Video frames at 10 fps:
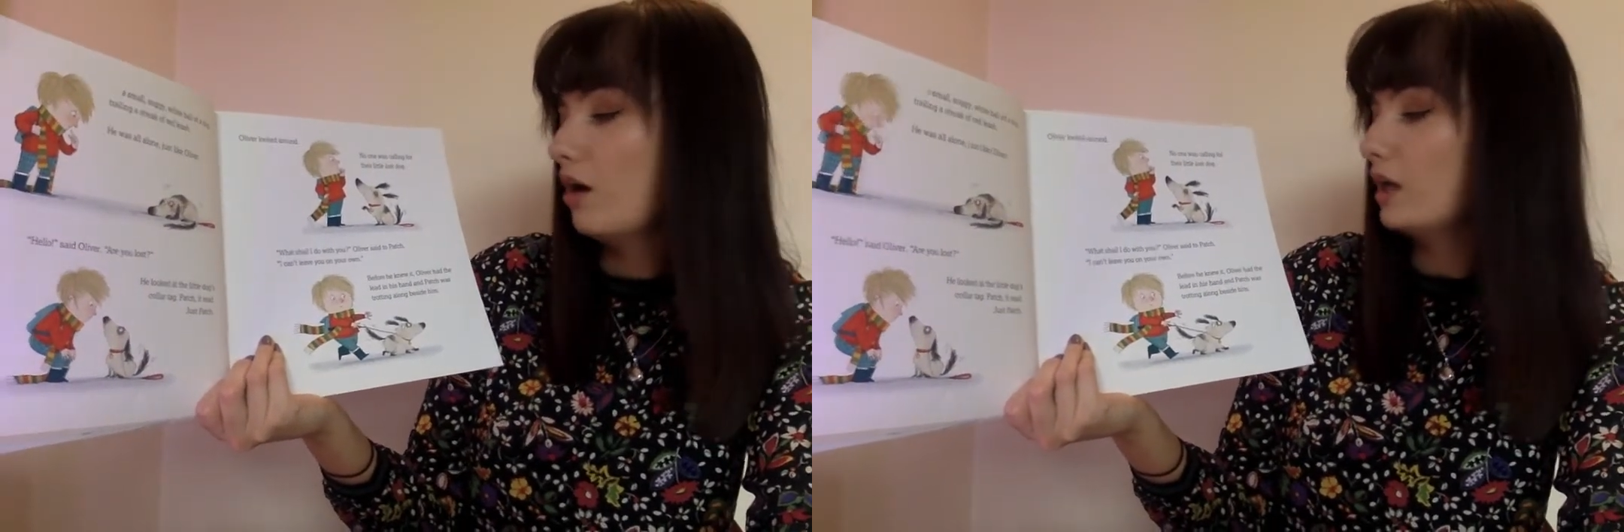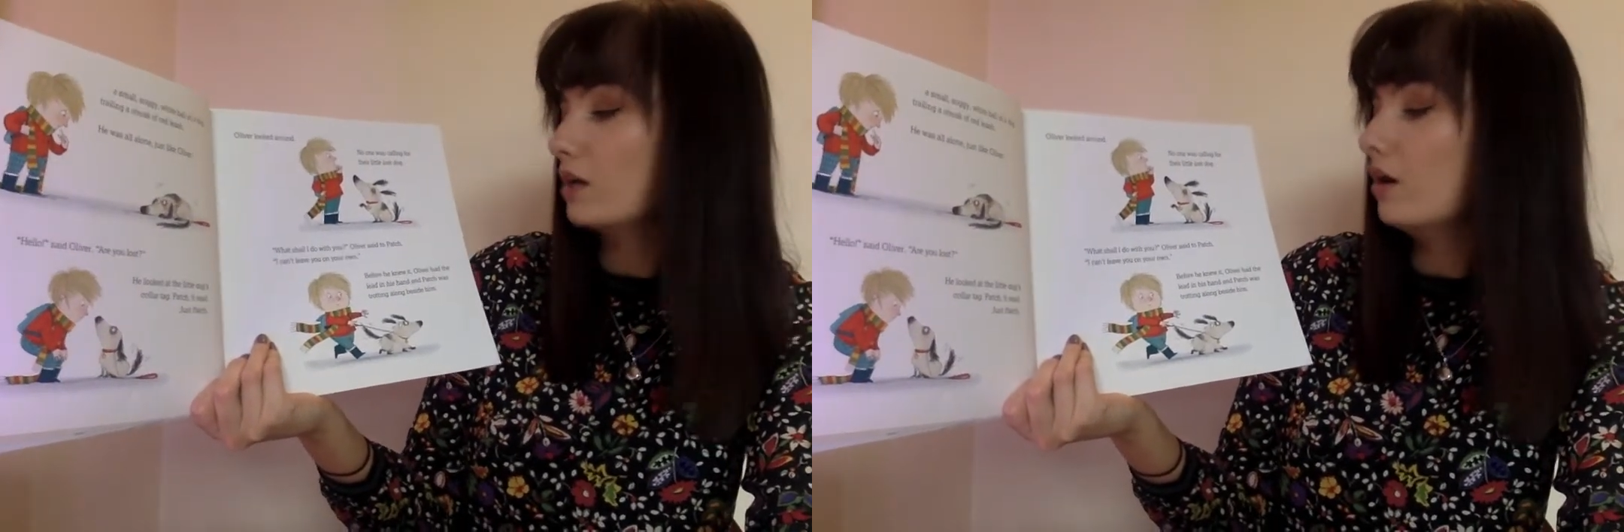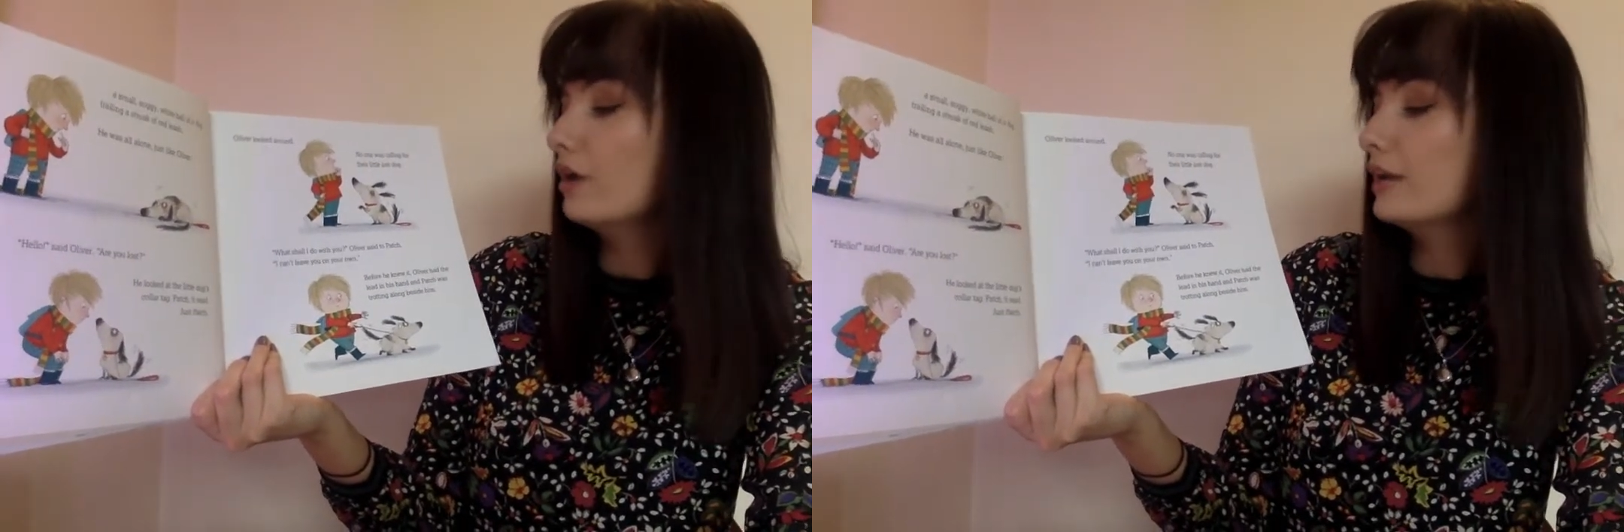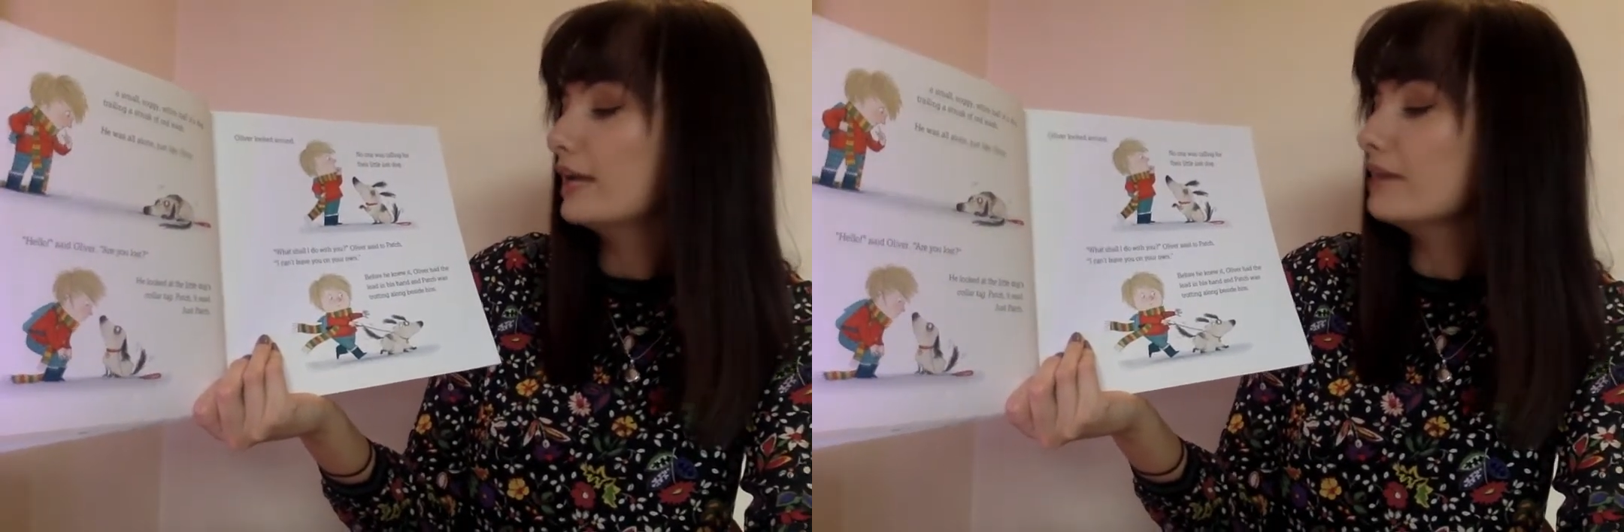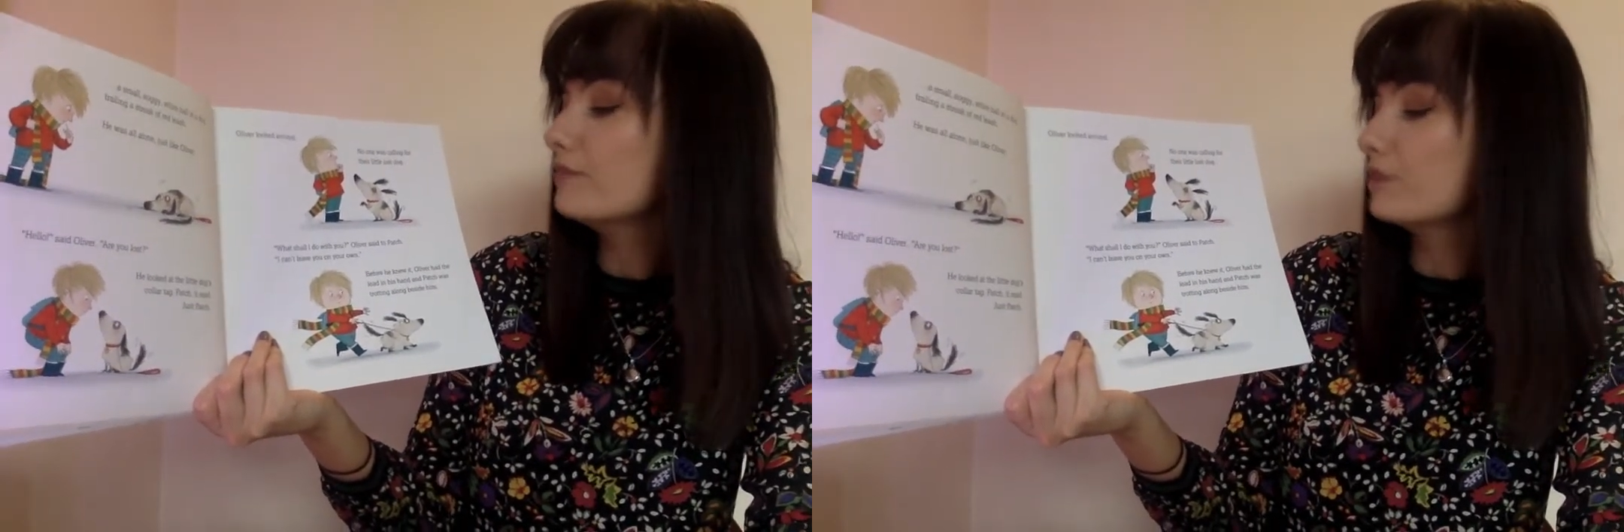I can't
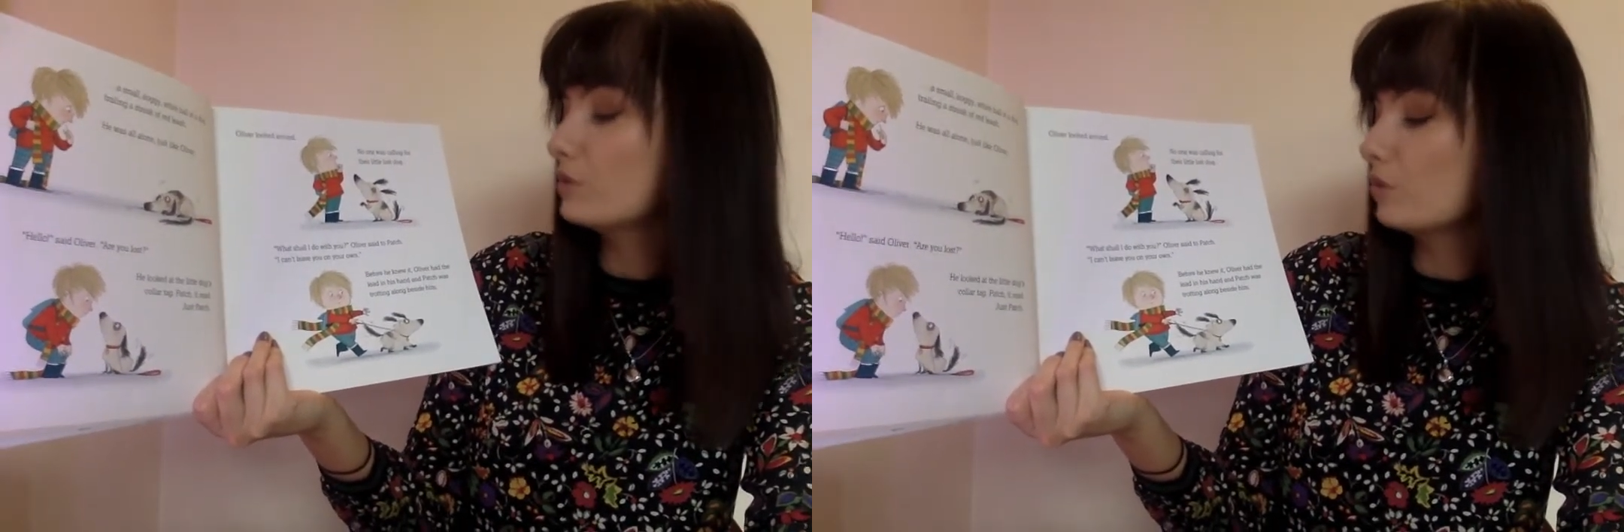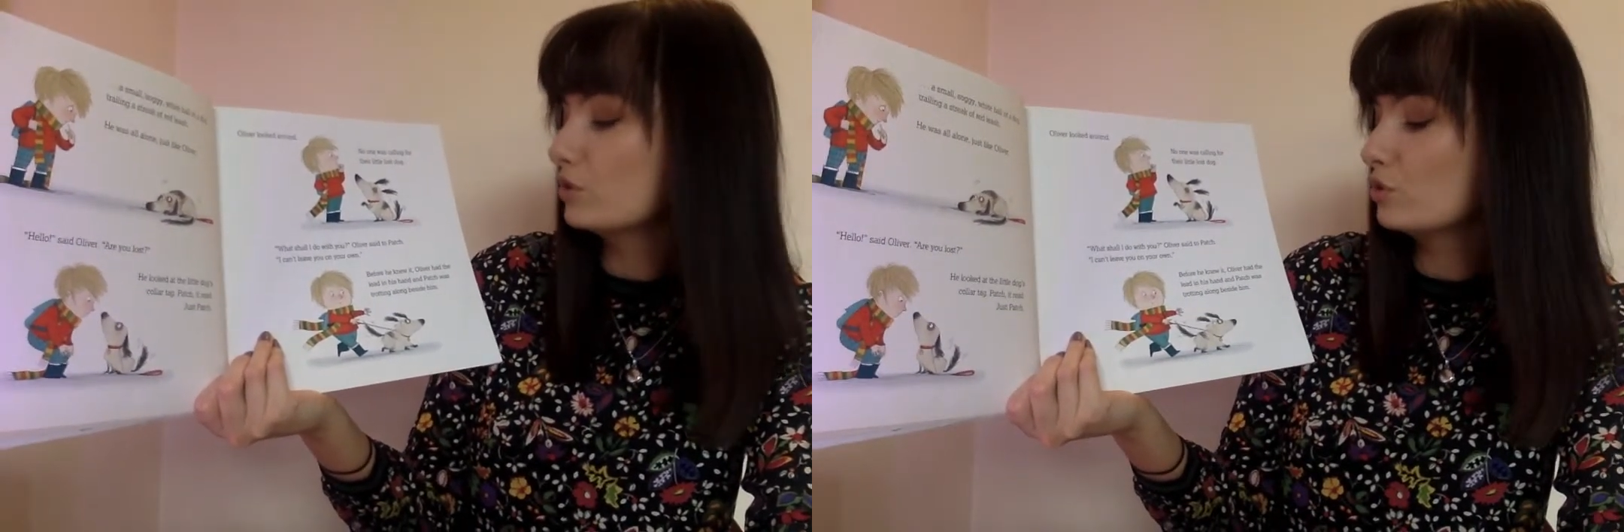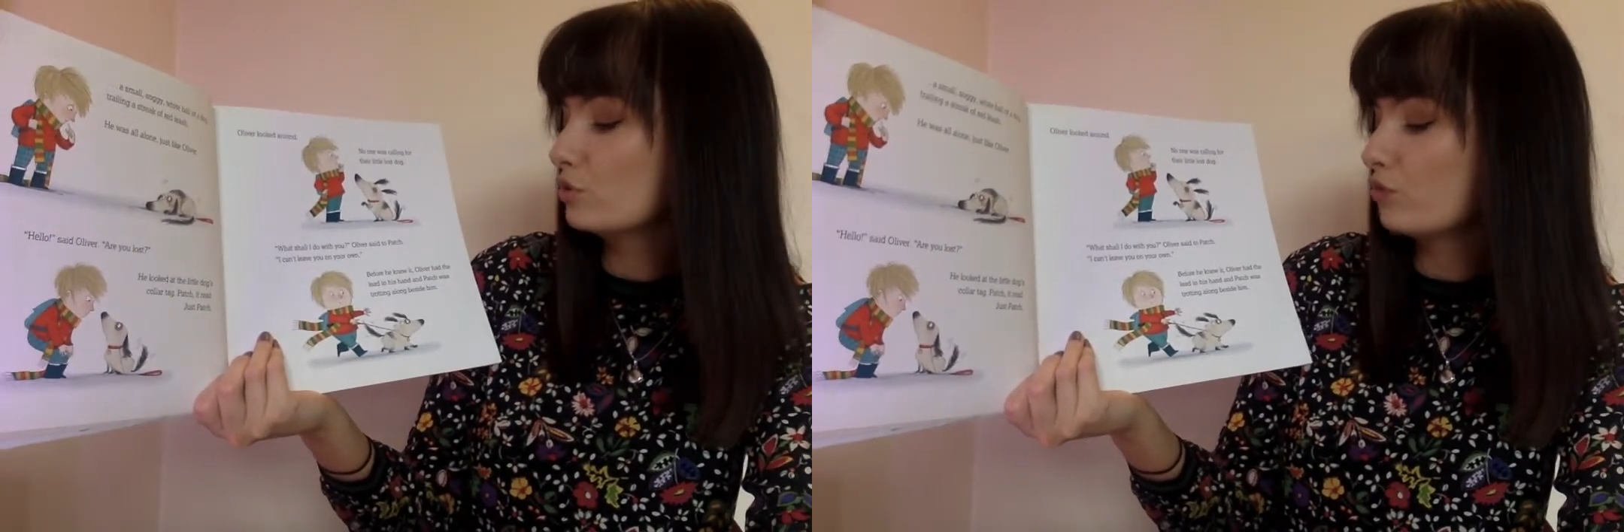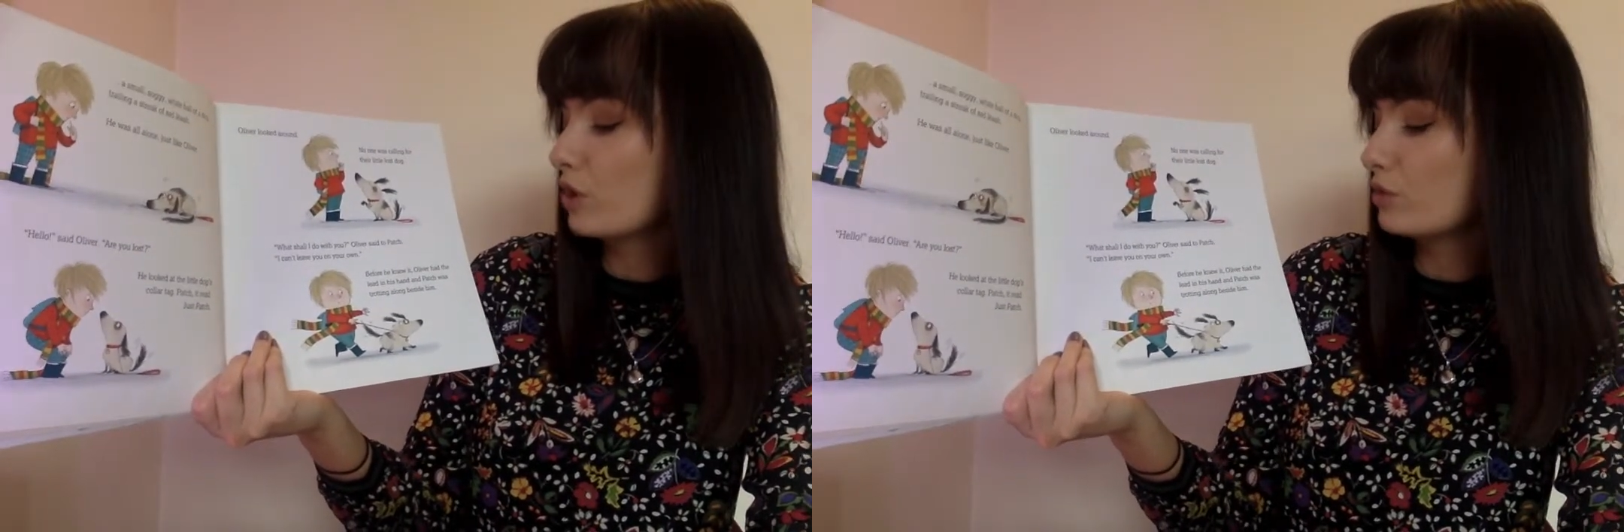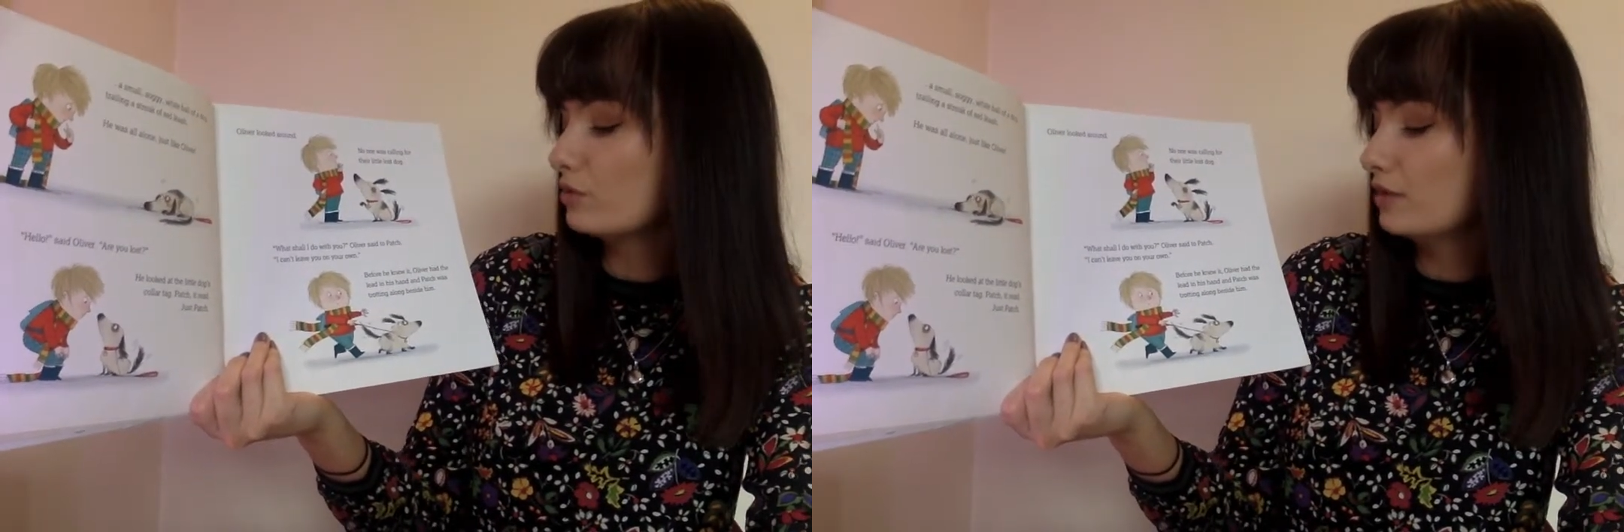leave you on your
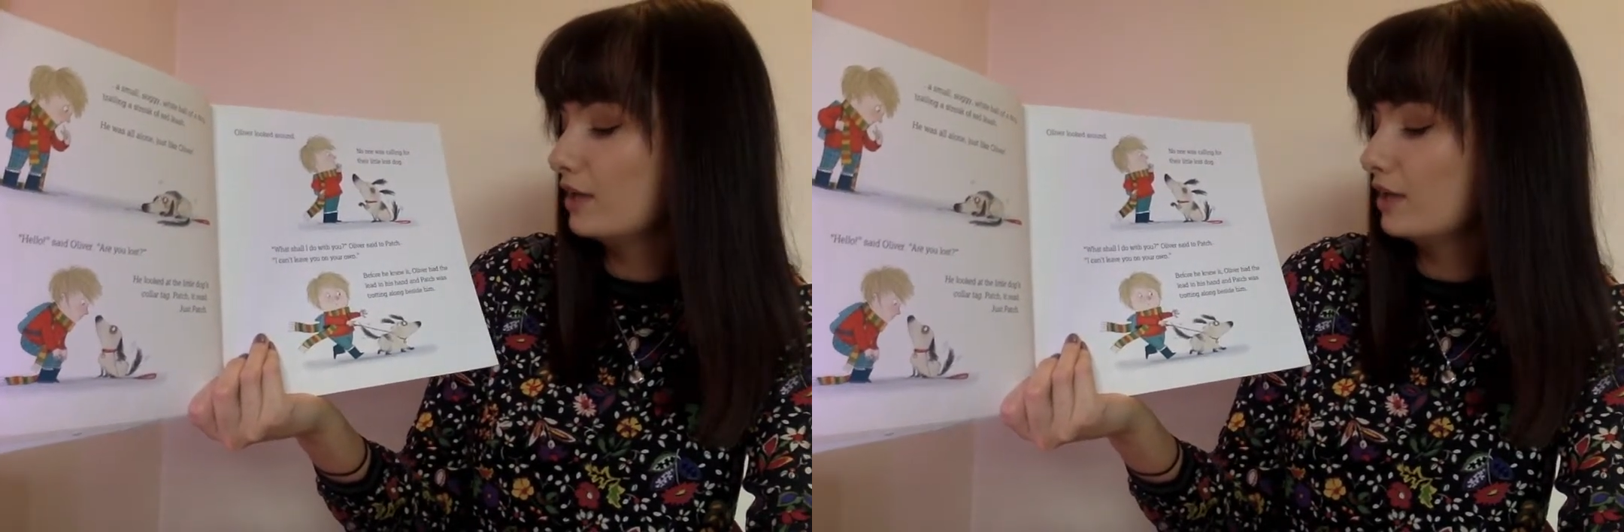own.